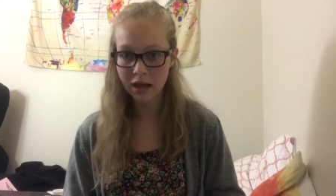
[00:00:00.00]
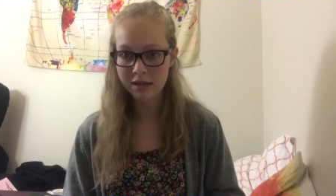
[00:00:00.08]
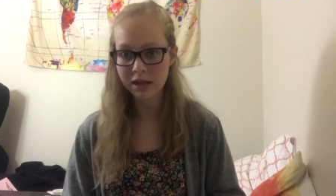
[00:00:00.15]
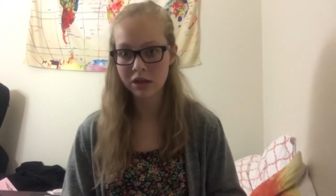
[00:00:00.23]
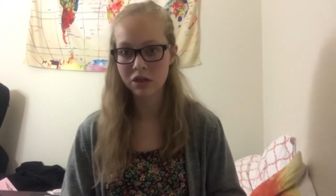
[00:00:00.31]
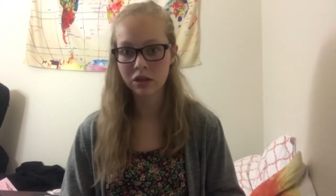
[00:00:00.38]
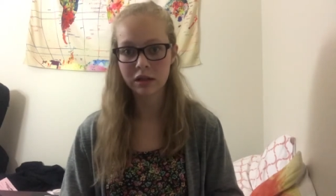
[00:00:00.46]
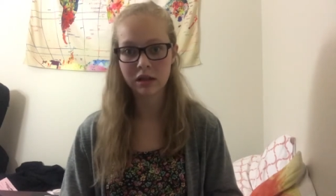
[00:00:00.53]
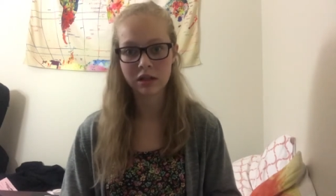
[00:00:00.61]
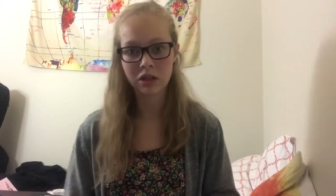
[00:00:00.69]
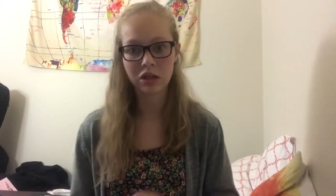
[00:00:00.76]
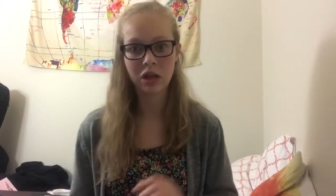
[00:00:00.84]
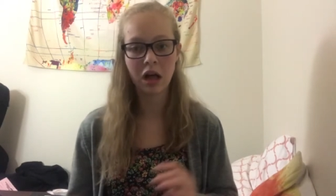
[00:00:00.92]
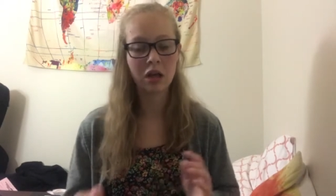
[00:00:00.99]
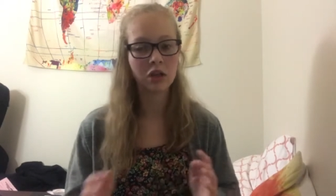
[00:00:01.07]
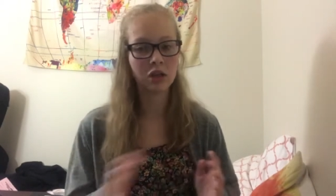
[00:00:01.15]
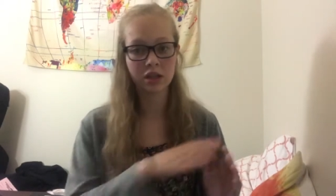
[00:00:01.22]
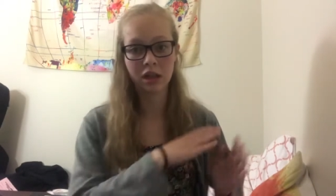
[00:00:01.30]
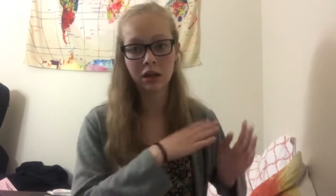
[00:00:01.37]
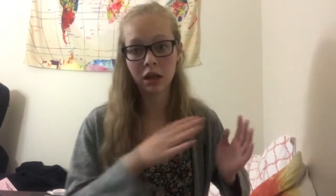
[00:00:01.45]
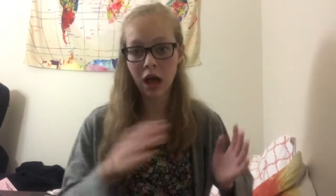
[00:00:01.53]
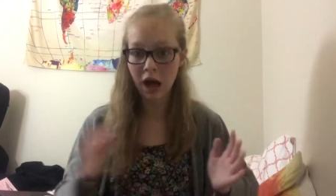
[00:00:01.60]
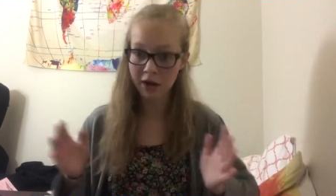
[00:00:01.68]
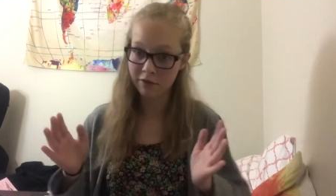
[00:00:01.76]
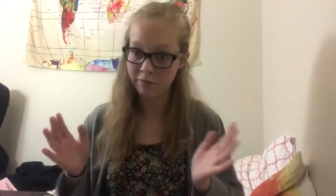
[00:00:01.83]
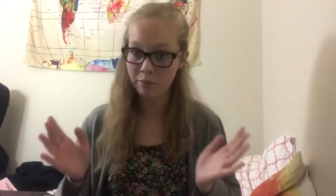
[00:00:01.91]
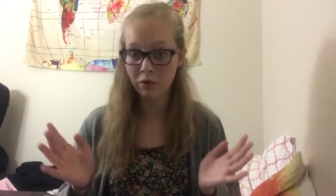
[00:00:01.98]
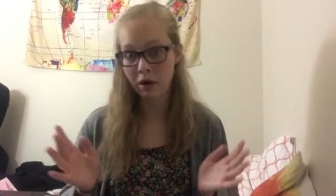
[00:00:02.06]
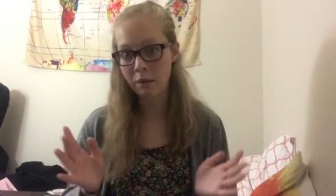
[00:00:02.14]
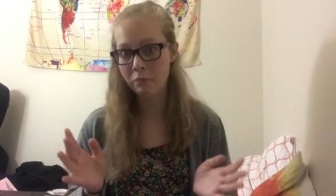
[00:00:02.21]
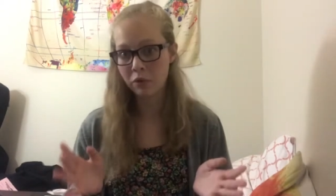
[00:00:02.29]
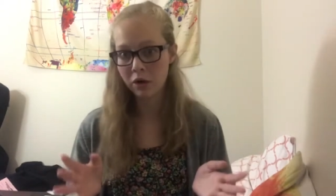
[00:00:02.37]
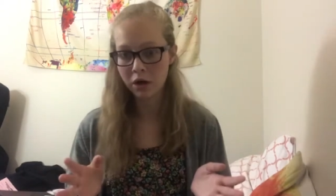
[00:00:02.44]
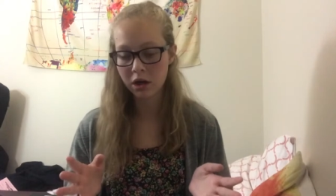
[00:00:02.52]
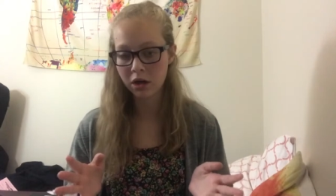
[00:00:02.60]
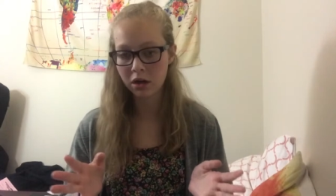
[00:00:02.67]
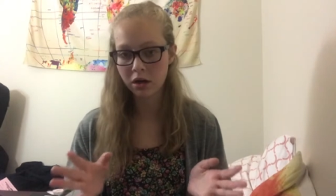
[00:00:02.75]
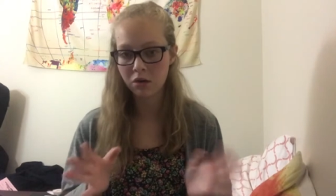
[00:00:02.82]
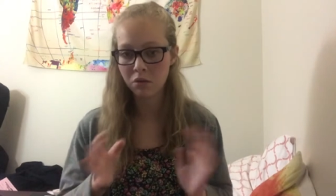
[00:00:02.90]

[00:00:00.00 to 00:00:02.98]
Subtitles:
essentially it's just a lot of prep work,